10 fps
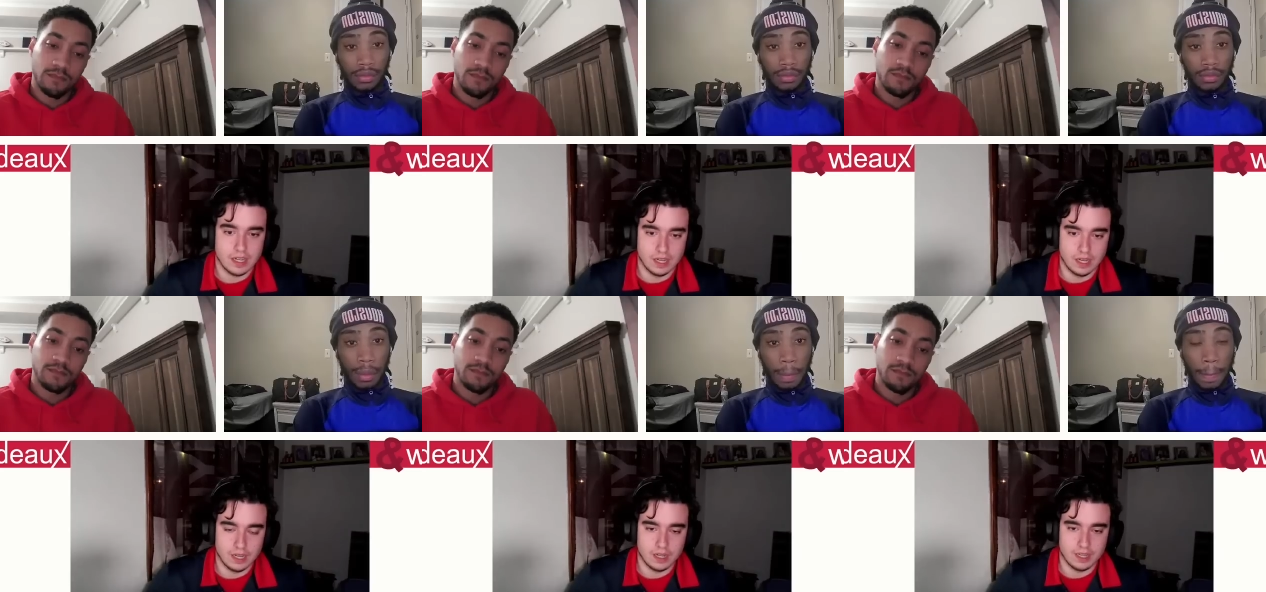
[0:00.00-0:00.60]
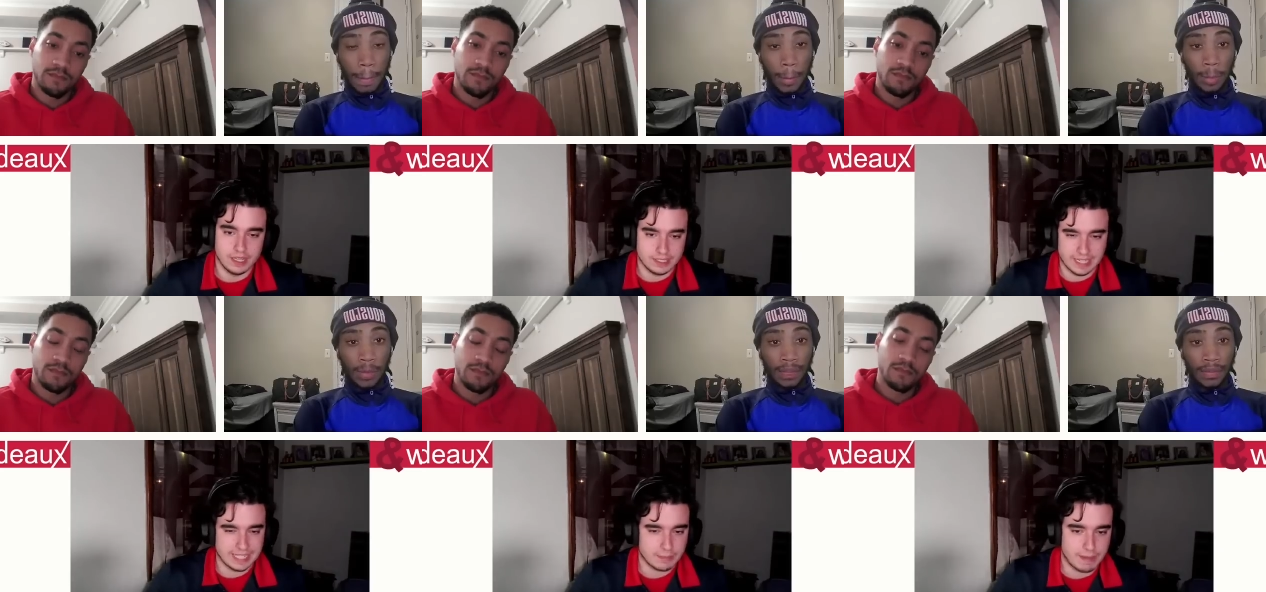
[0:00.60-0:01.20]
Speaker 1: uh, is
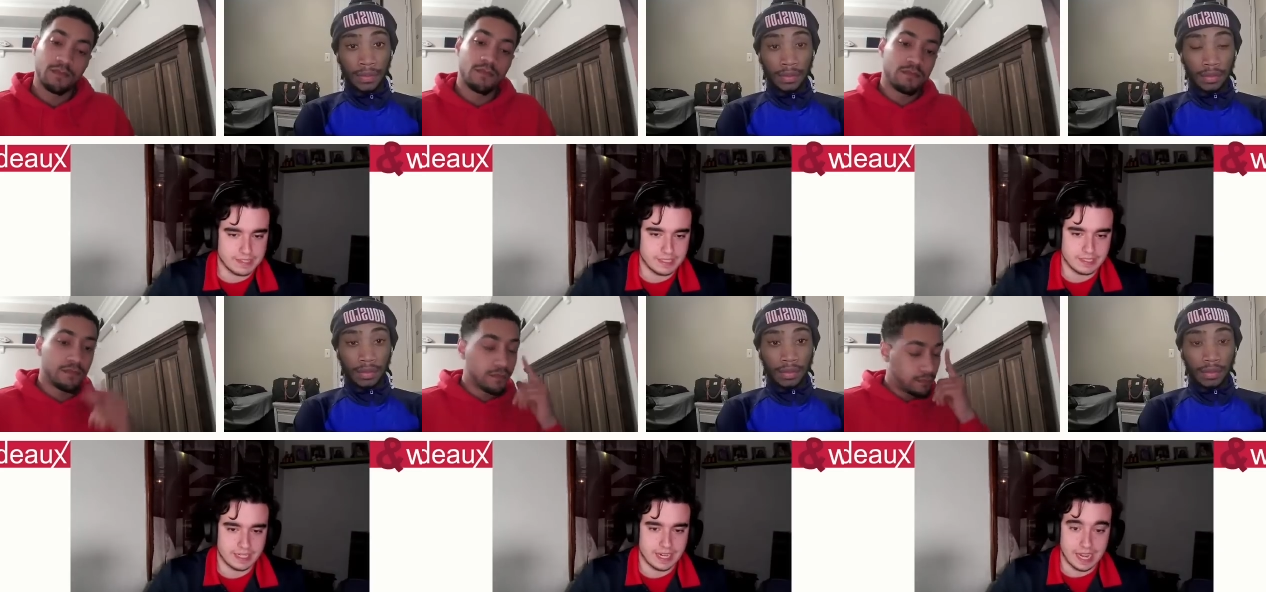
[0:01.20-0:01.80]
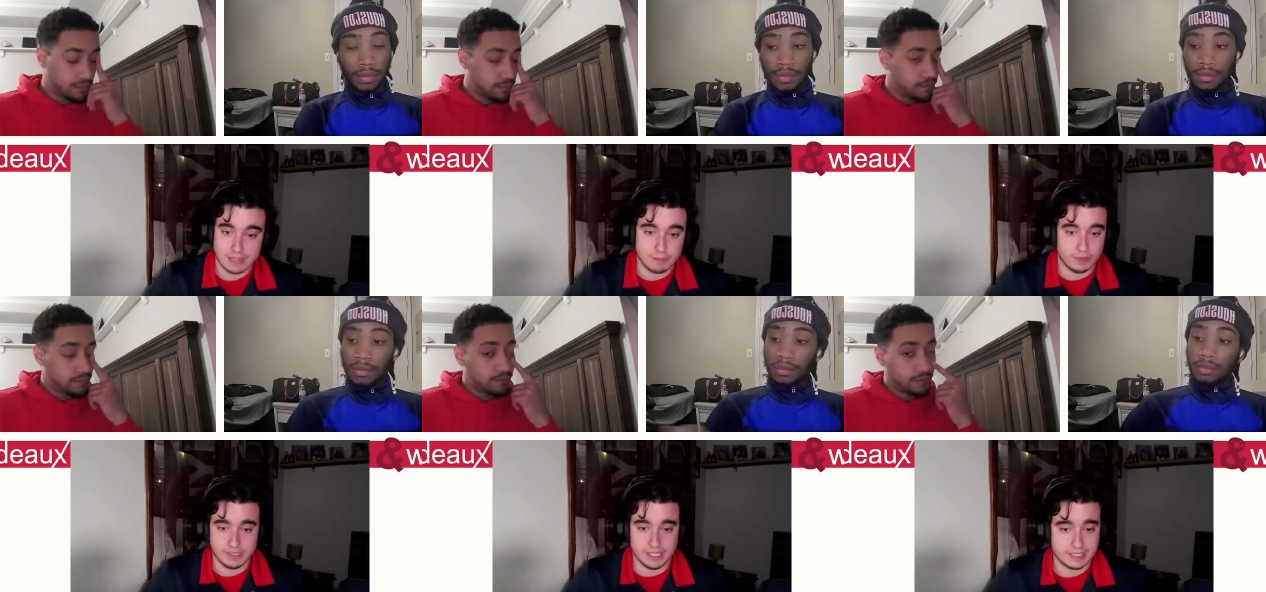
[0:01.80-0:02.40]
a nice balance. And I'd
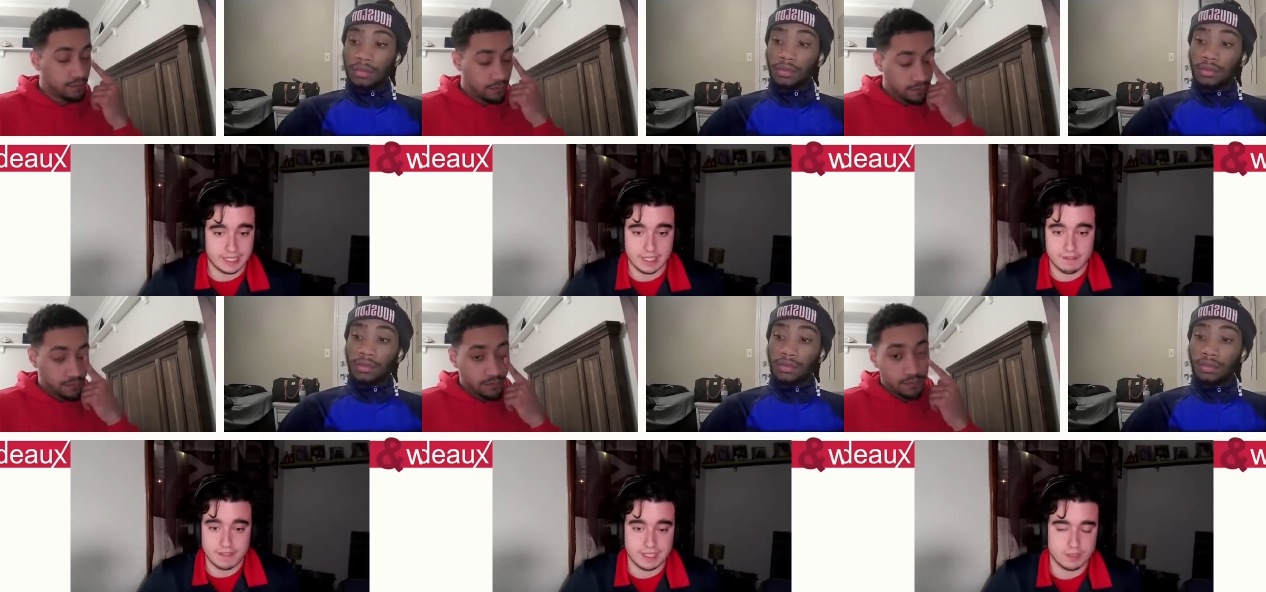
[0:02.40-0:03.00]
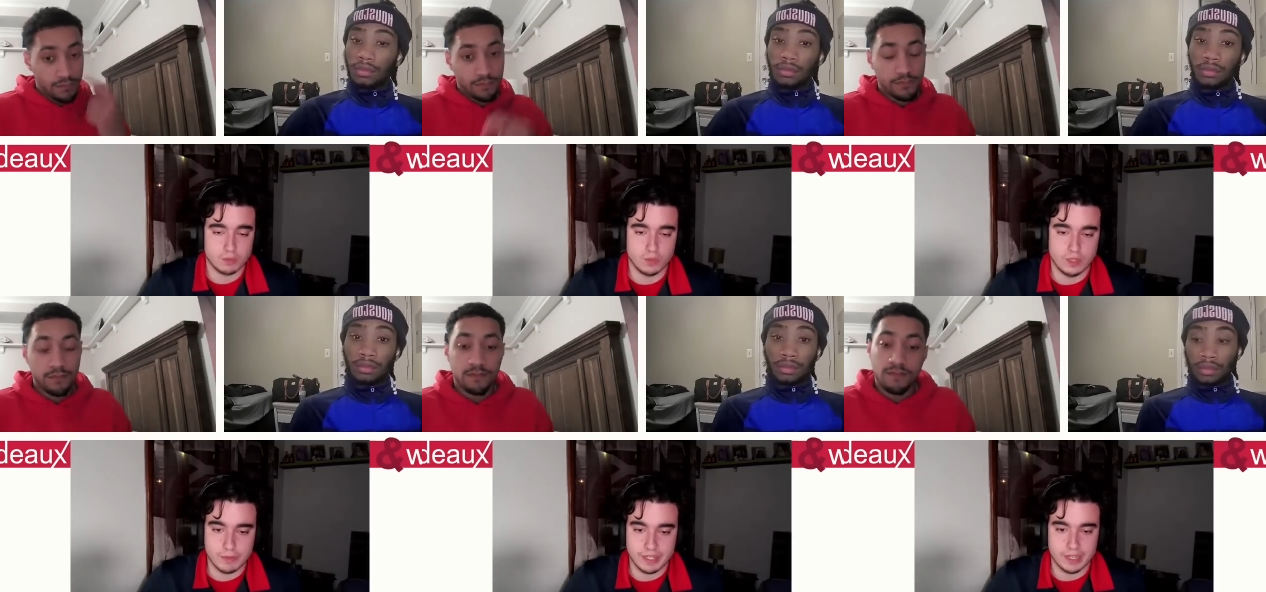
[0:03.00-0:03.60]
be really excited if that's
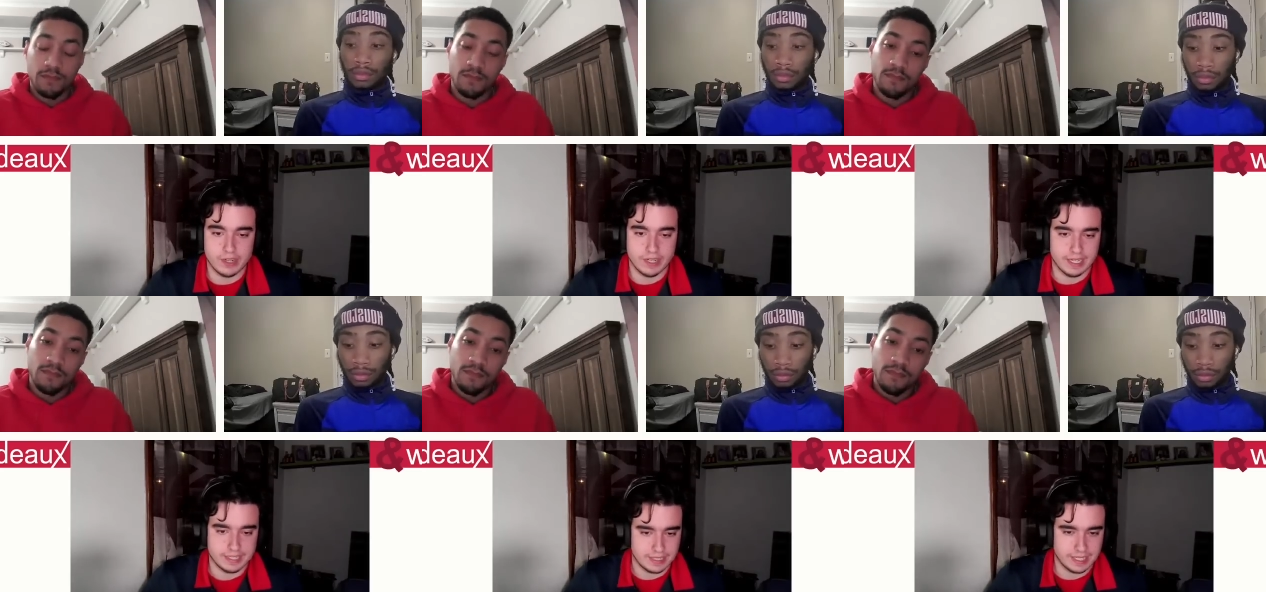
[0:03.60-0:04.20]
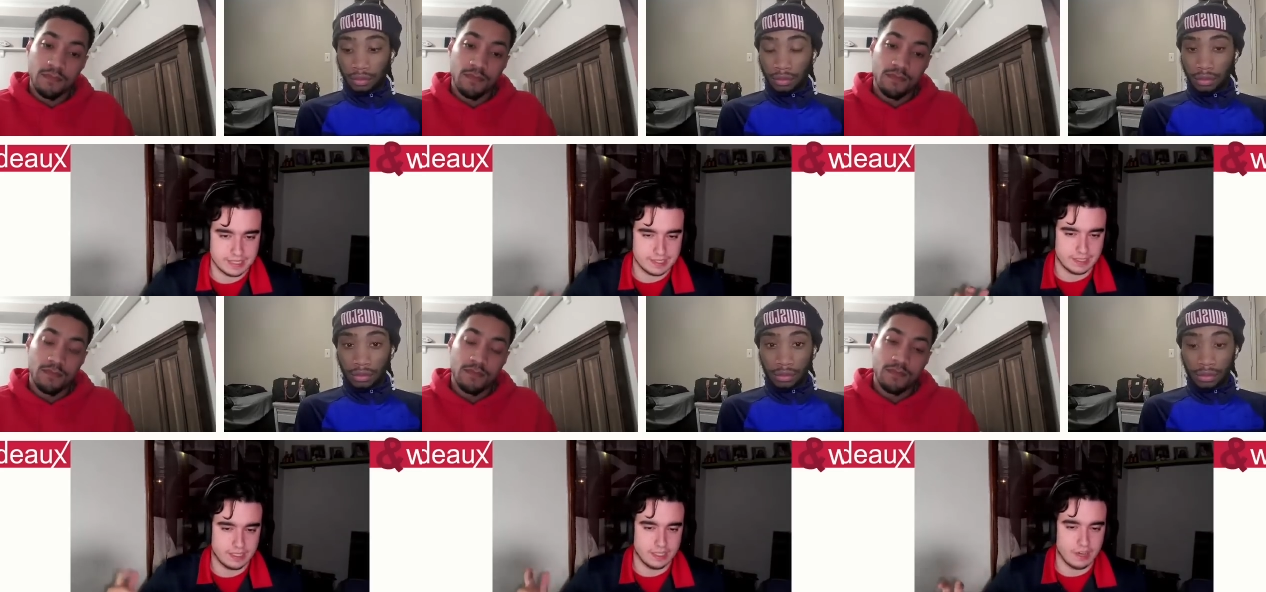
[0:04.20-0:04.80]
who they bring on as
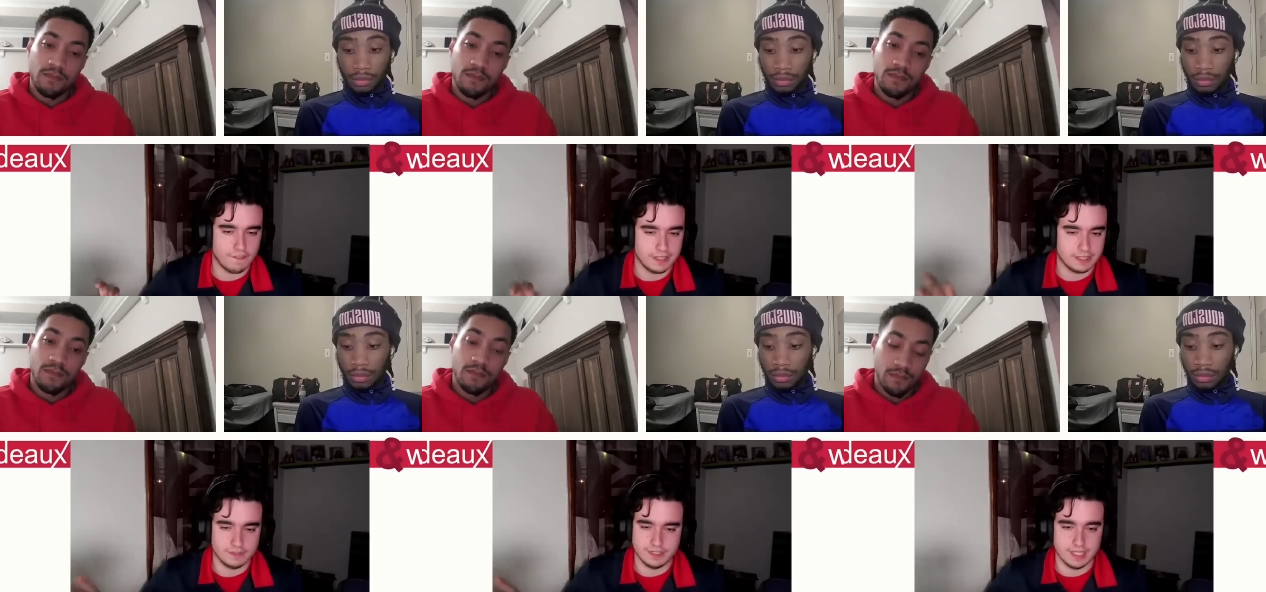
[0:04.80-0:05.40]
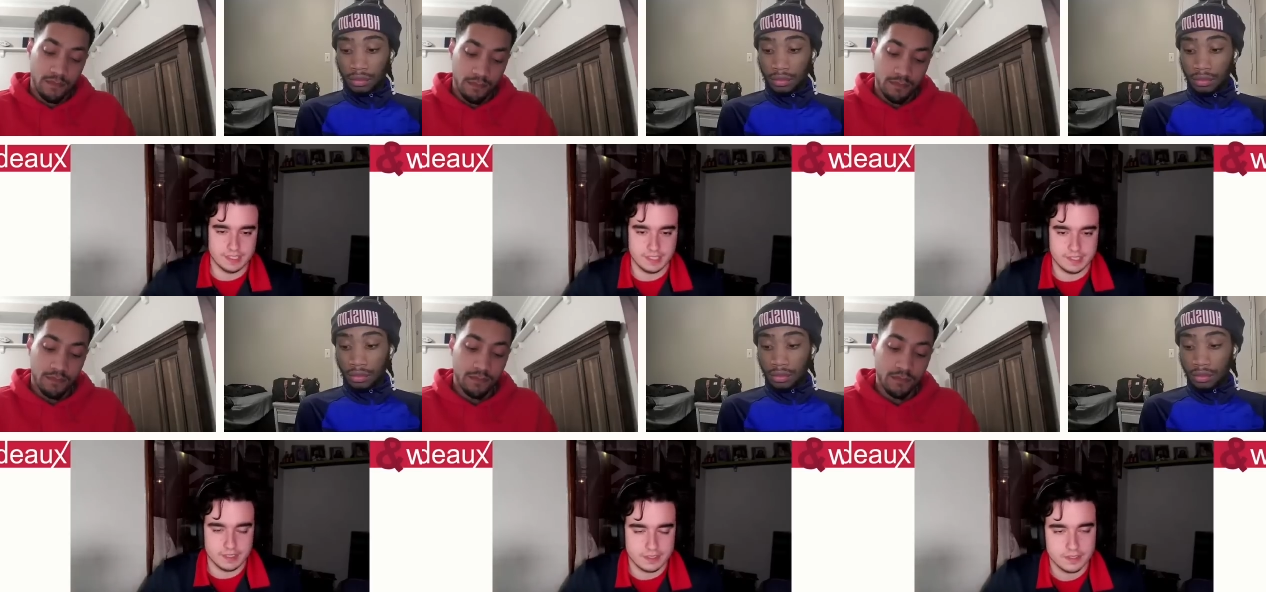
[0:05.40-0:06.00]
as the offensive lead
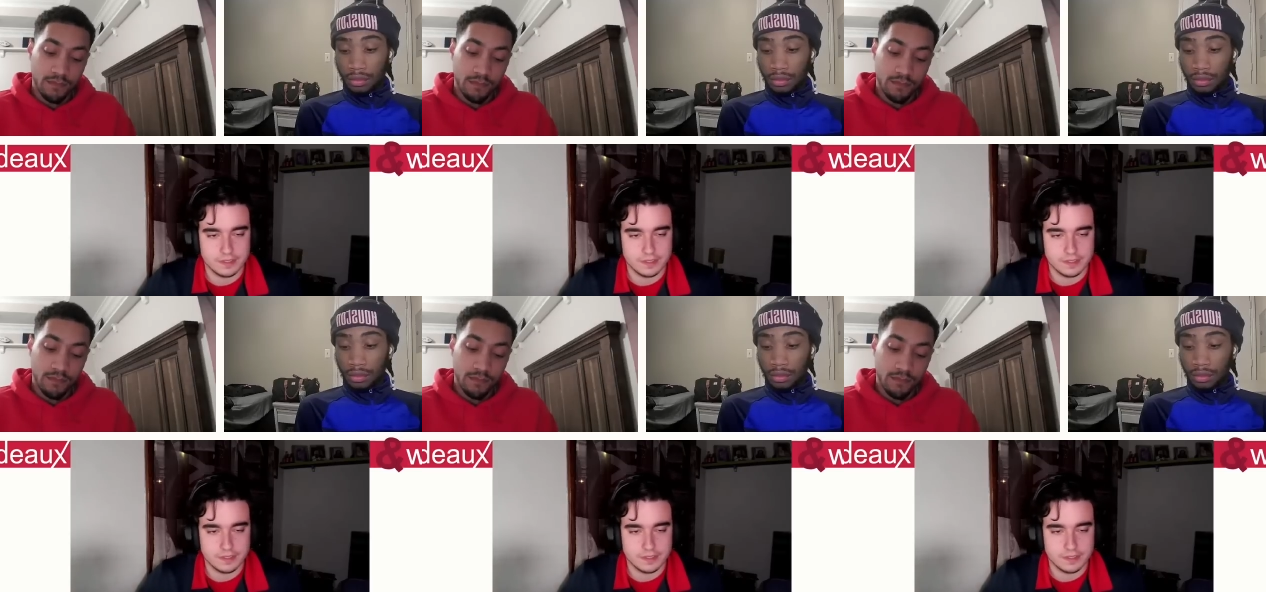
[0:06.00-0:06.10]
assistant